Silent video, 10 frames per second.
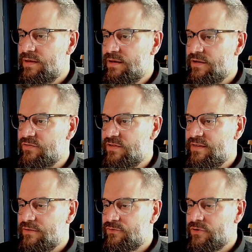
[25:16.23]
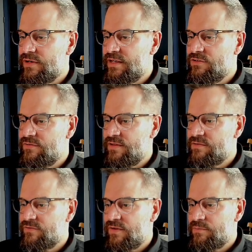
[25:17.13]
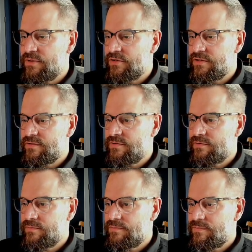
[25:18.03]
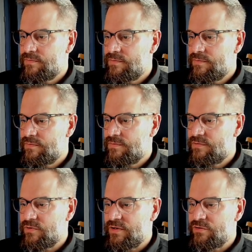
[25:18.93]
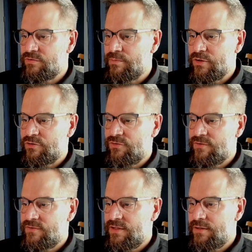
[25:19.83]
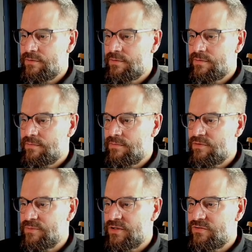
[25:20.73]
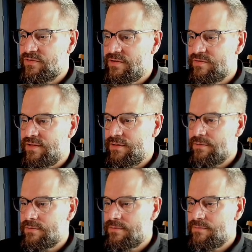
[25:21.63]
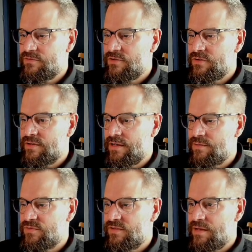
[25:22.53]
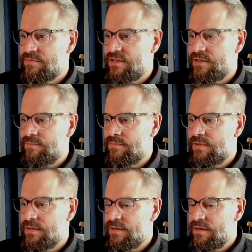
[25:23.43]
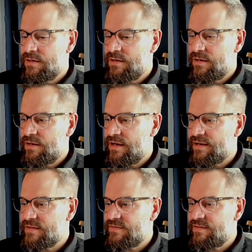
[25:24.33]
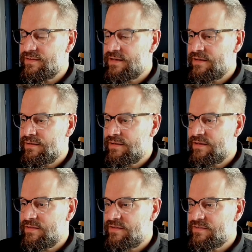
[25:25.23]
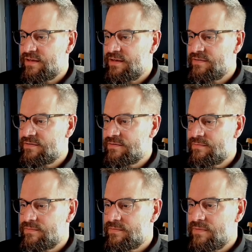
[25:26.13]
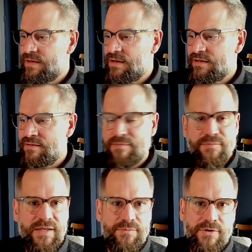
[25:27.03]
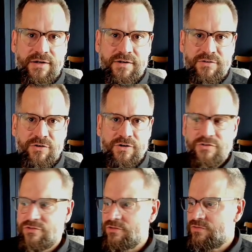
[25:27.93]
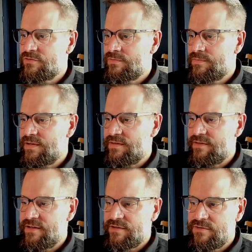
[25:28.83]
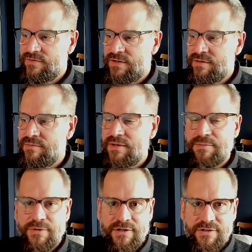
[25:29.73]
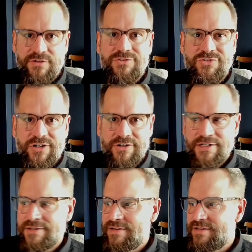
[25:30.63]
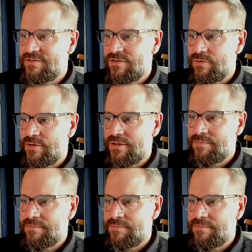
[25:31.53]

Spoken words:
I'll see that for each of these event periods, so here's March 15th to March 16th, start time, stop time, I can see that in this case, I made product orange juice. And then the next event made product cherry, and so on.